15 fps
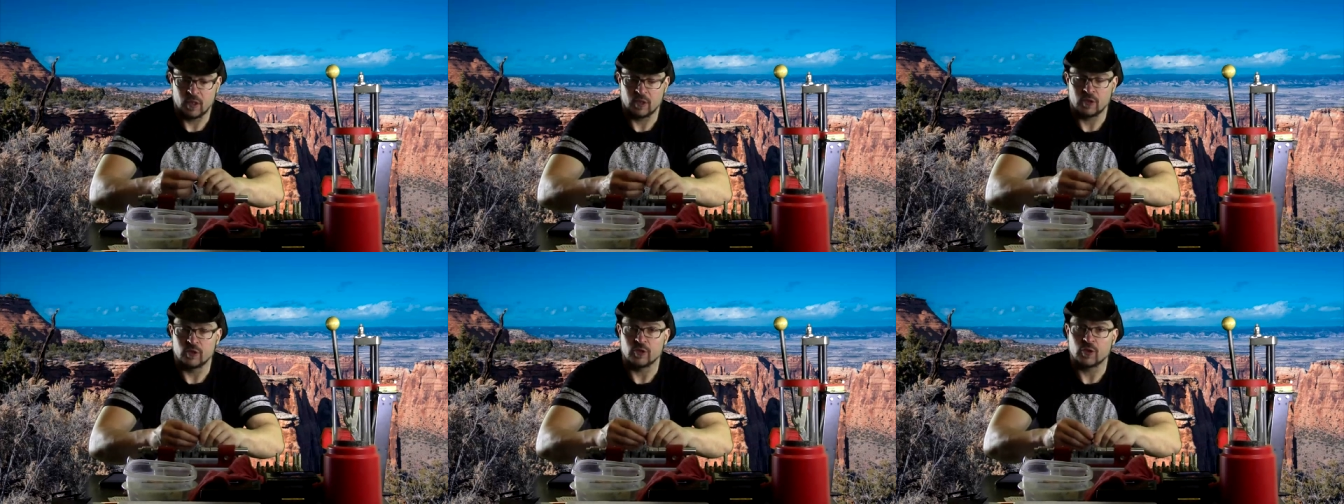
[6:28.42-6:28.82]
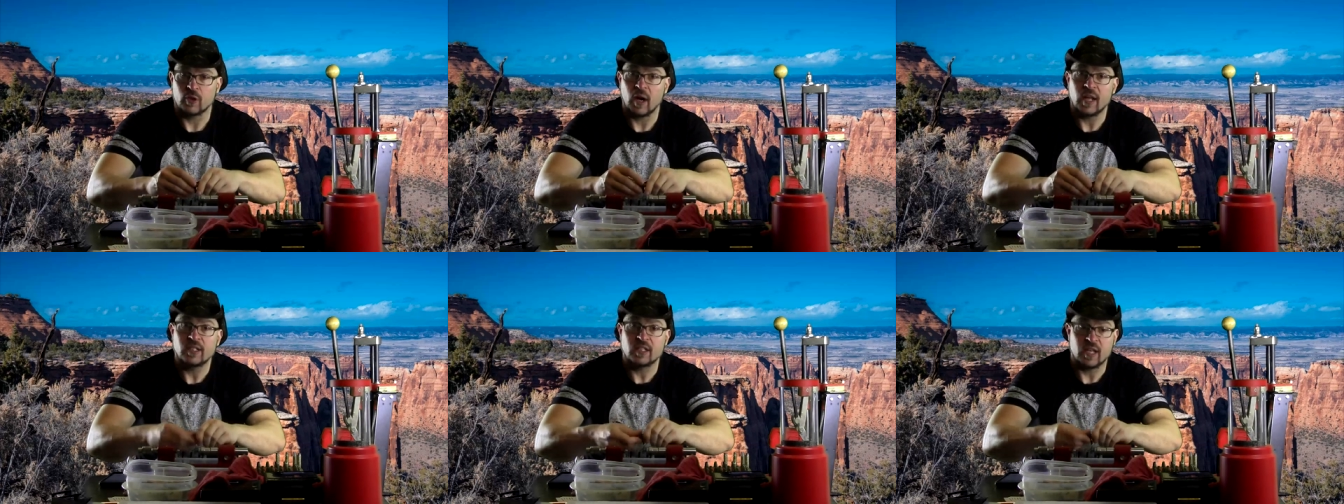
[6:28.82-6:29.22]
your
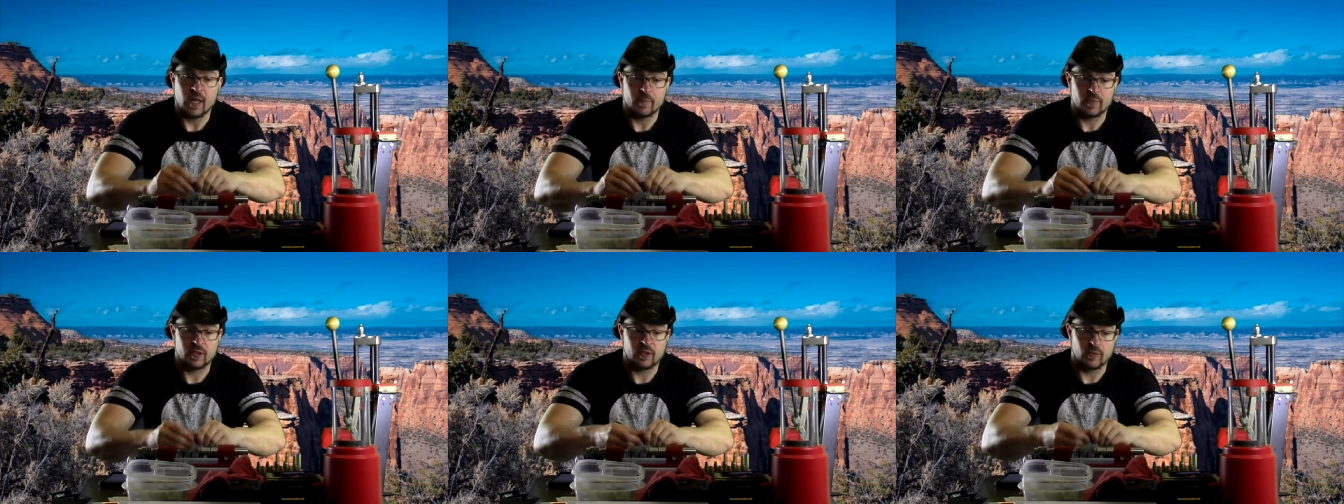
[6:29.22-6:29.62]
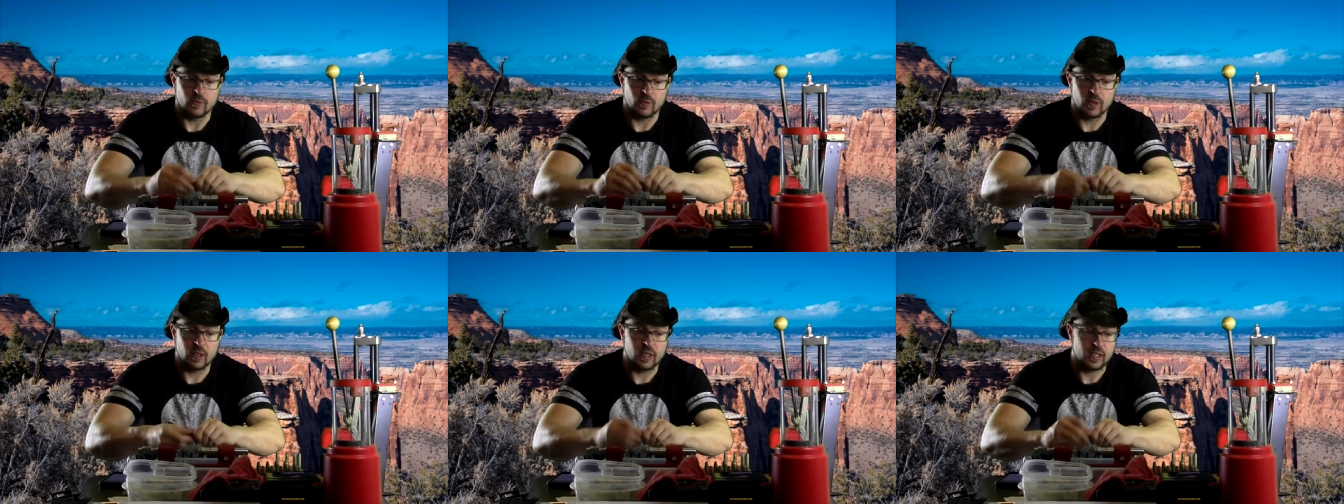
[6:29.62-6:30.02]
triceps
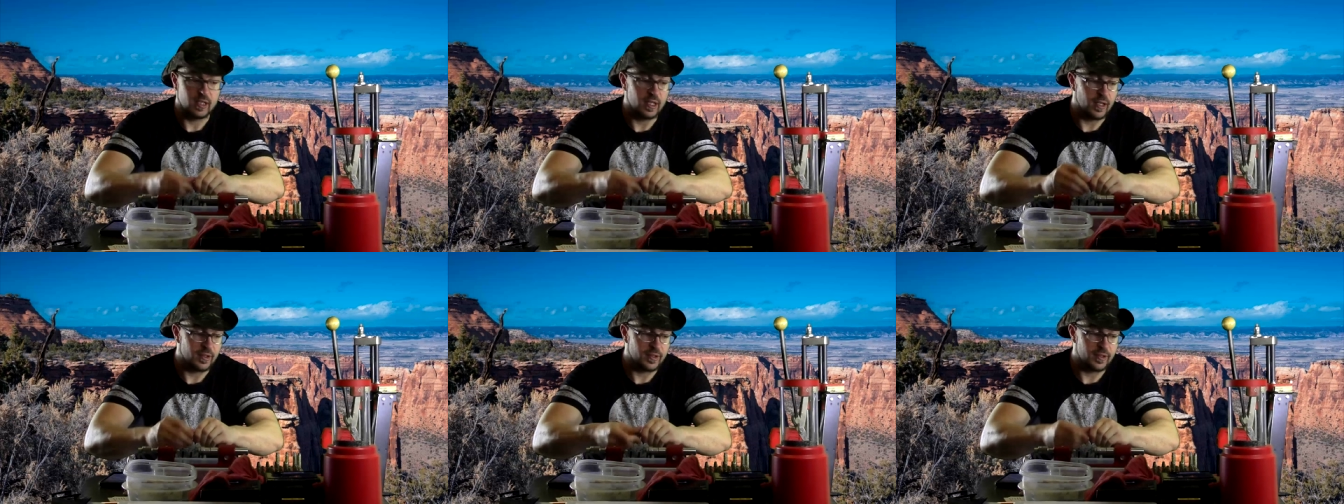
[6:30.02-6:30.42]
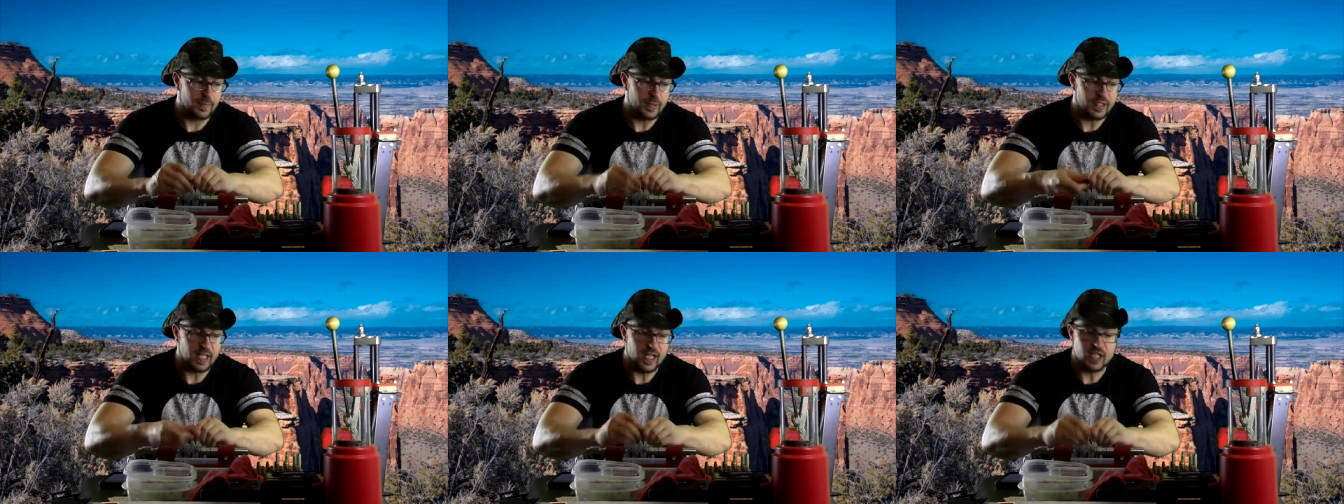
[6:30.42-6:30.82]
really, and
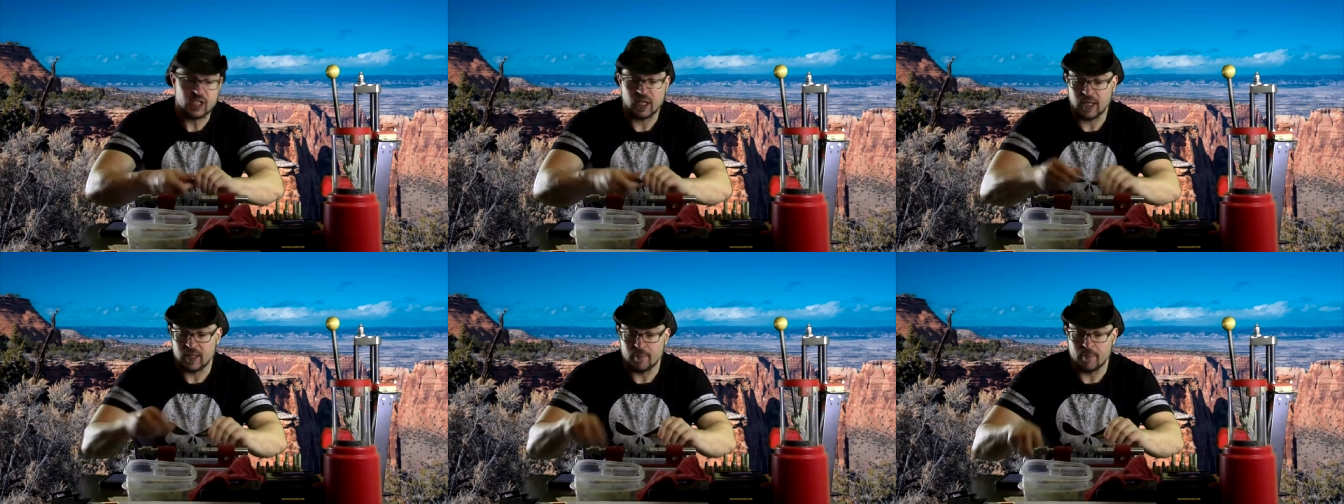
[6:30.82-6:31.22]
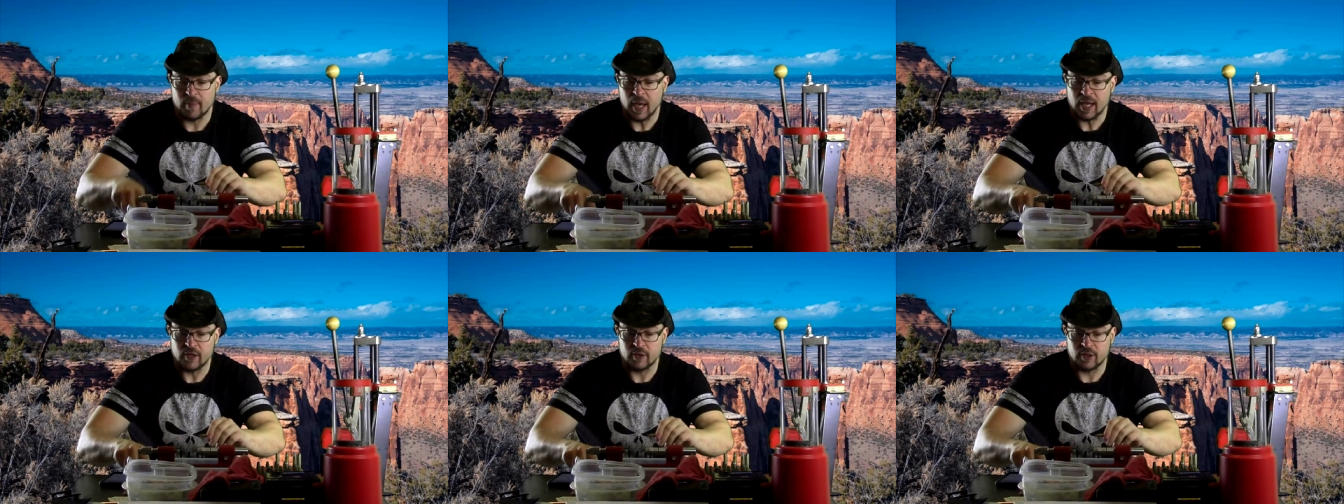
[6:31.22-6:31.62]
potentially
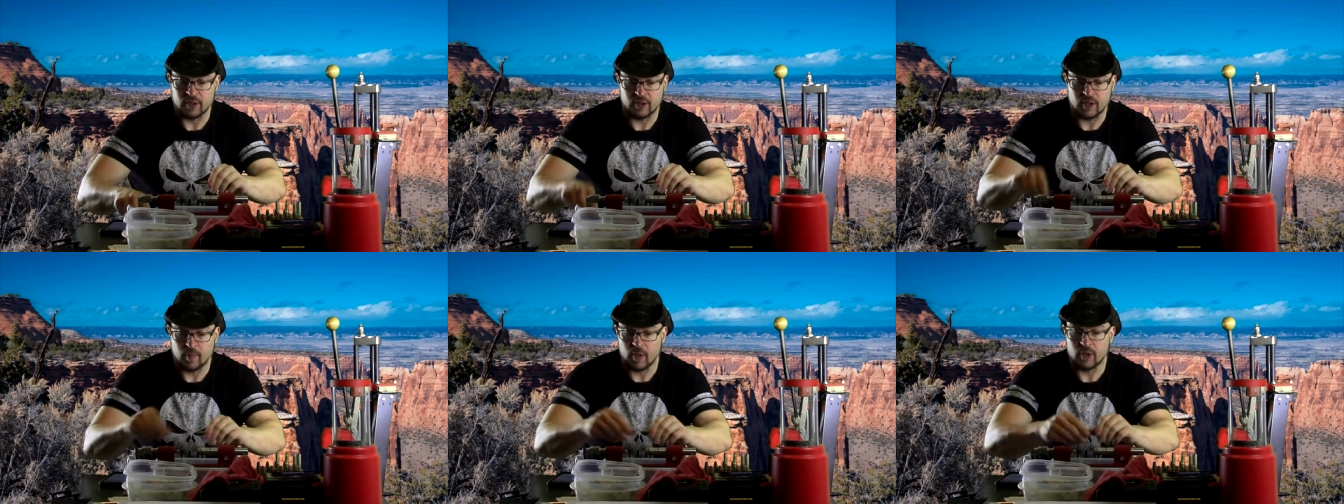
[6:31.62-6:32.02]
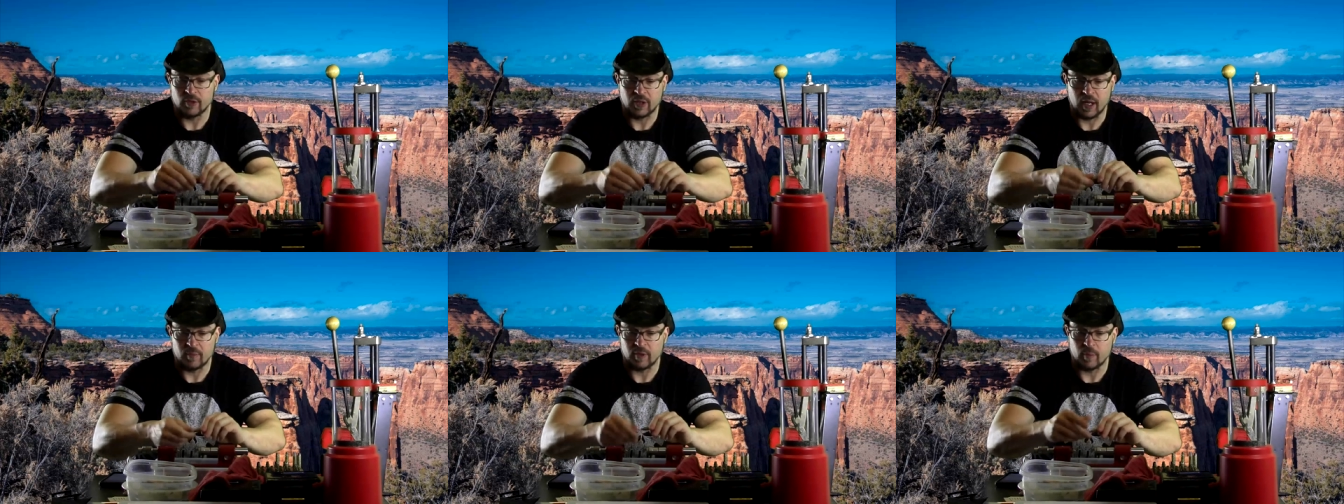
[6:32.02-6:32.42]
better than some other
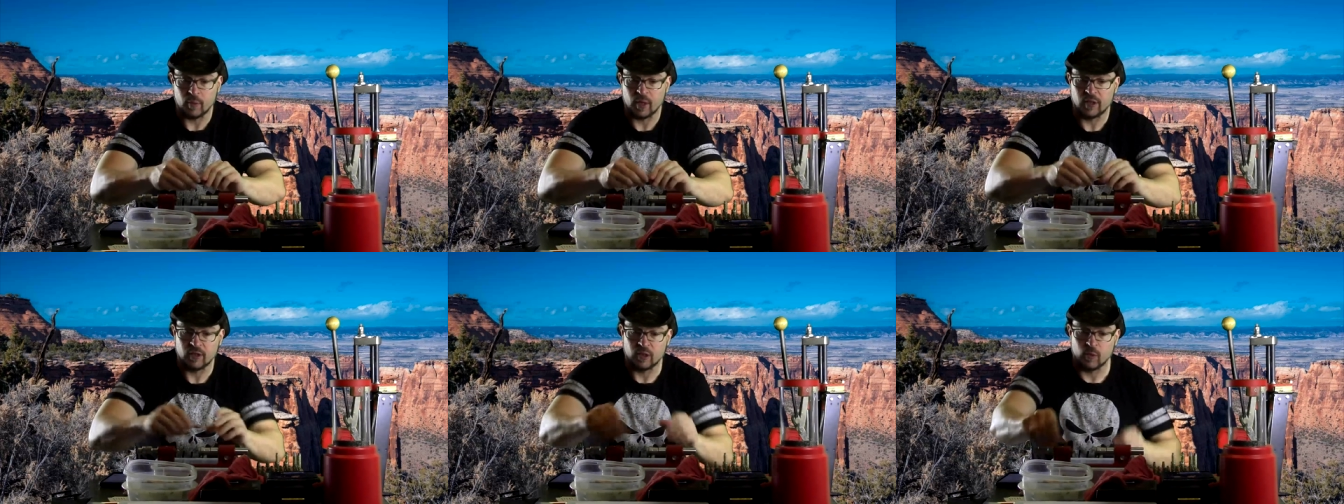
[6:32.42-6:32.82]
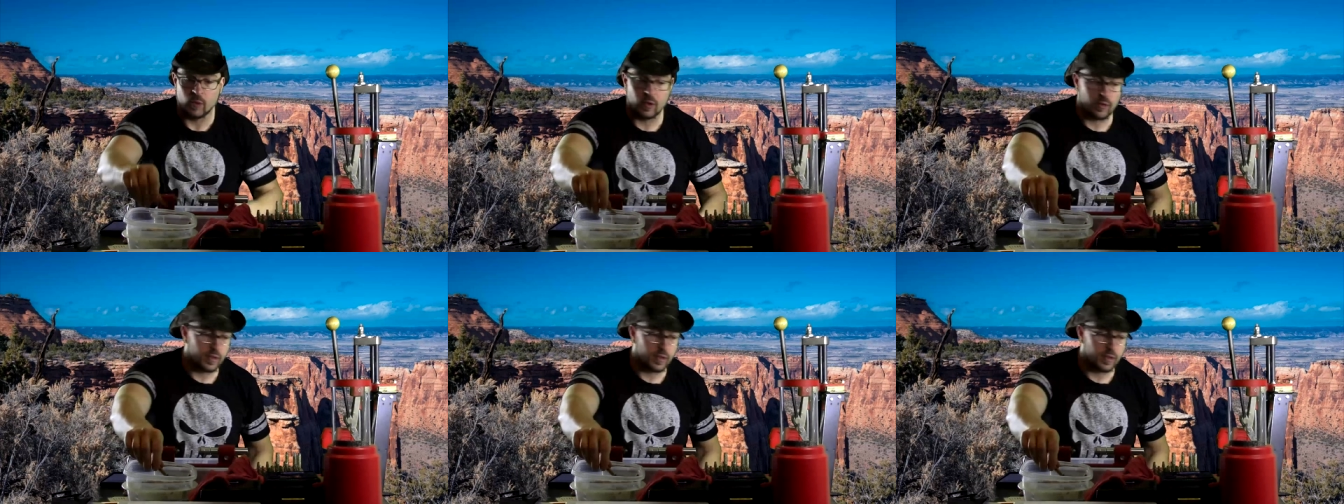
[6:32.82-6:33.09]
types of pressing will,